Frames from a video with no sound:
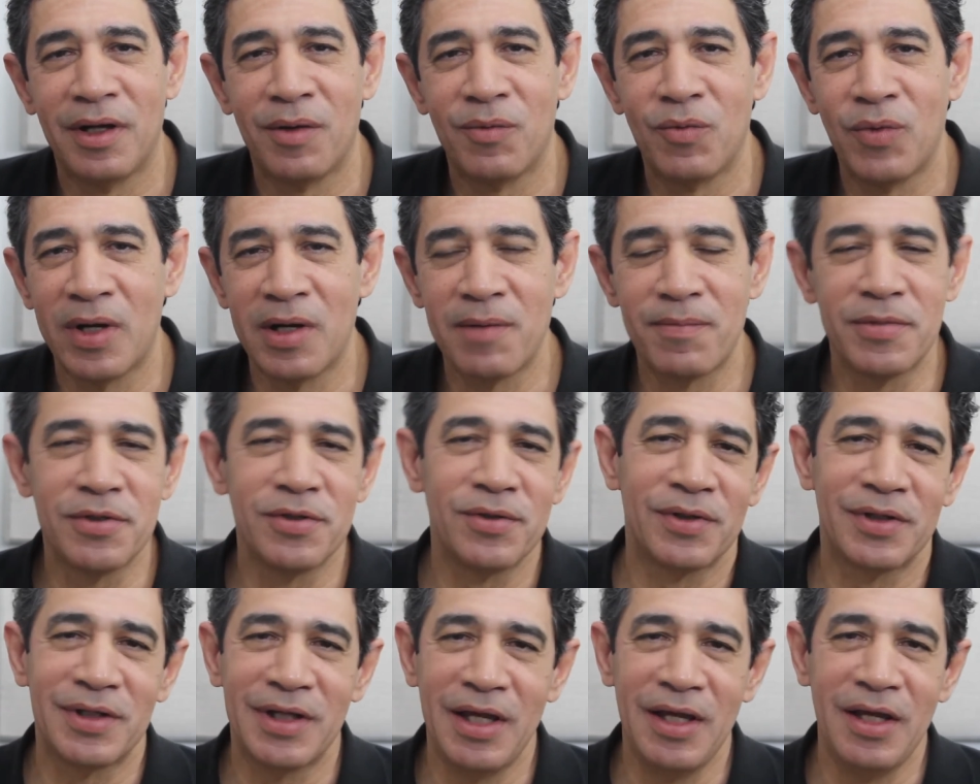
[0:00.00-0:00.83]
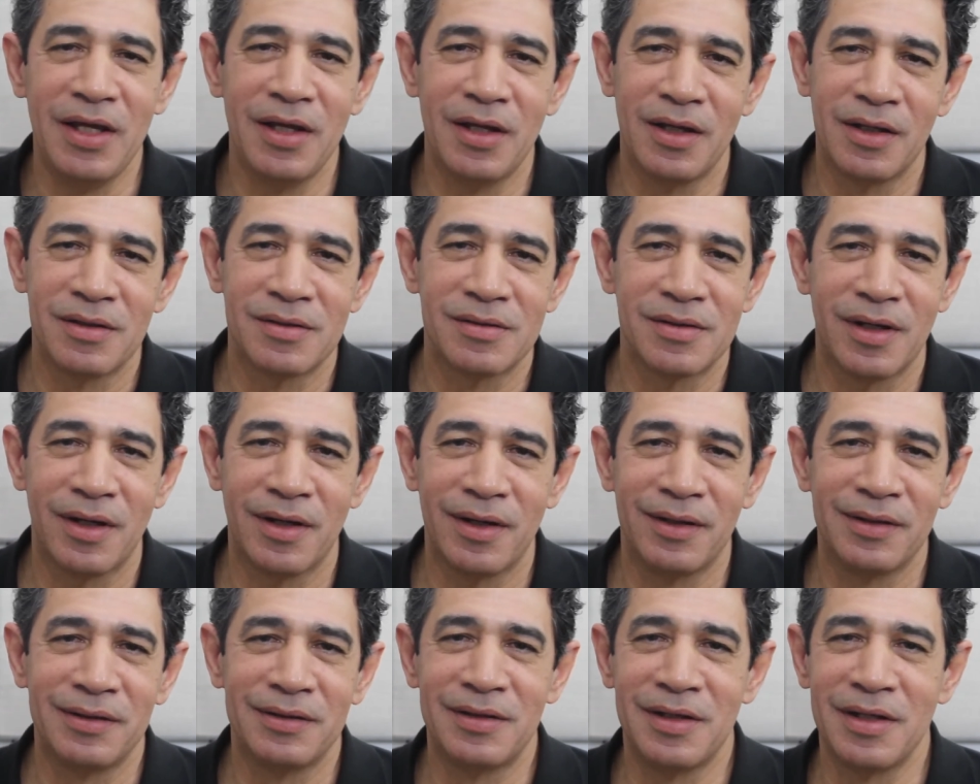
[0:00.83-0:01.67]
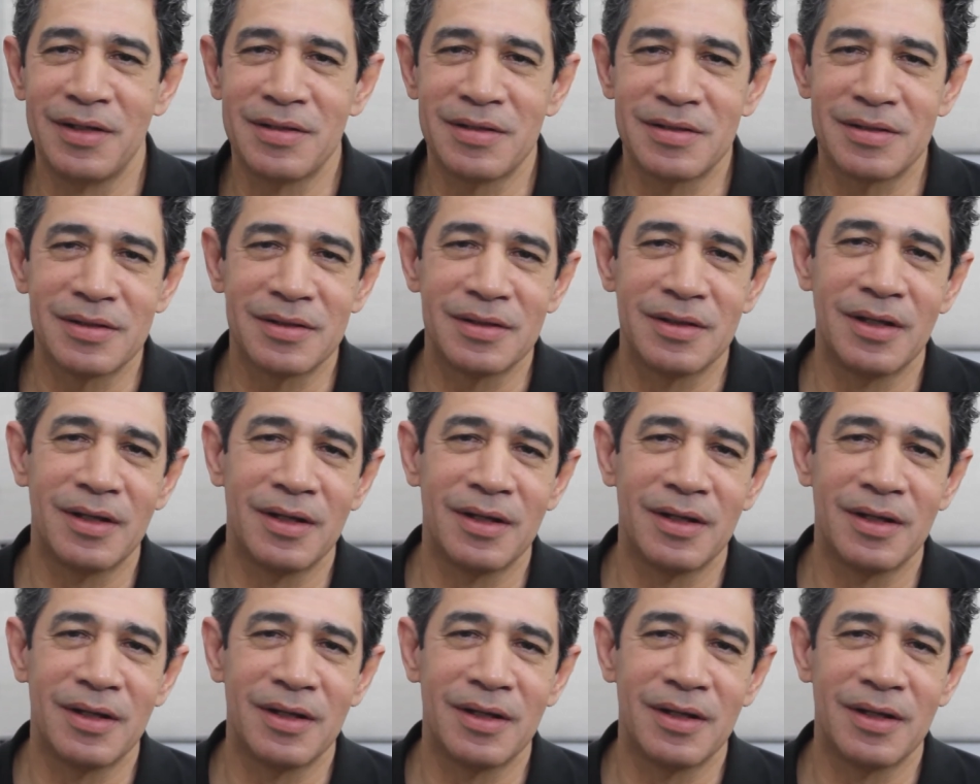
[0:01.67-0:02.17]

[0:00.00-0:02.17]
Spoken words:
Whatever your key is, this